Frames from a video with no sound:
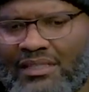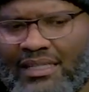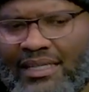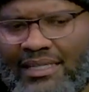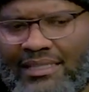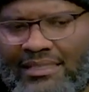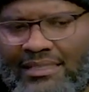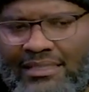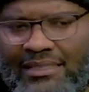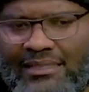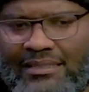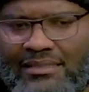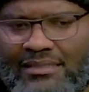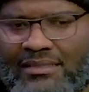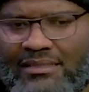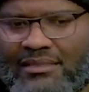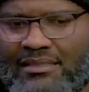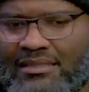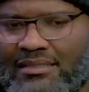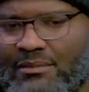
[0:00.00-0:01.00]
and get
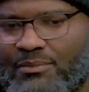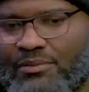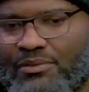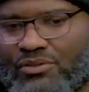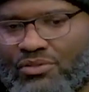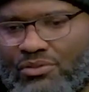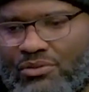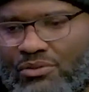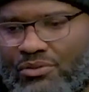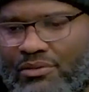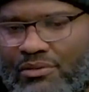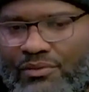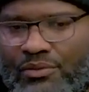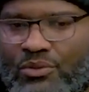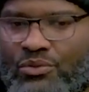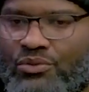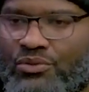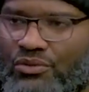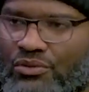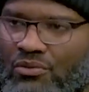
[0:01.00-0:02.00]
to the deeper truth of
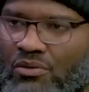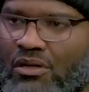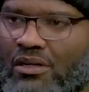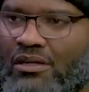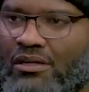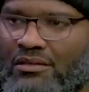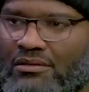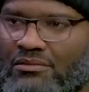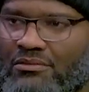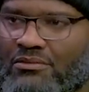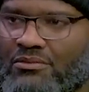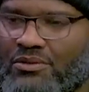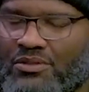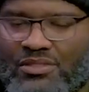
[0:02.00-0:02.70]
who you are, mm-hmm.